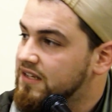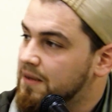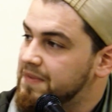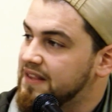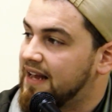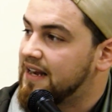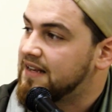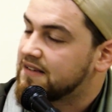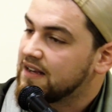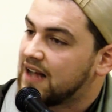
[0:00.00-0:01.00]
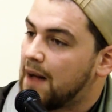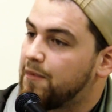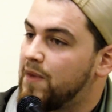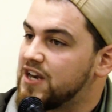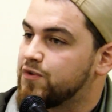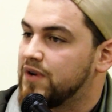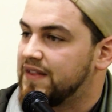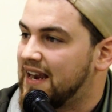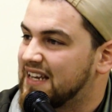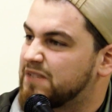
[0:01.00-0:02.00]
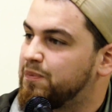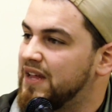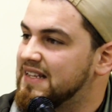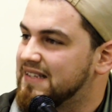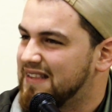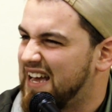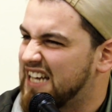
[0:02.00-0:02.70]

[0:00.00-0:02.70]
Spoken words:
Something that is complementary, that explains it.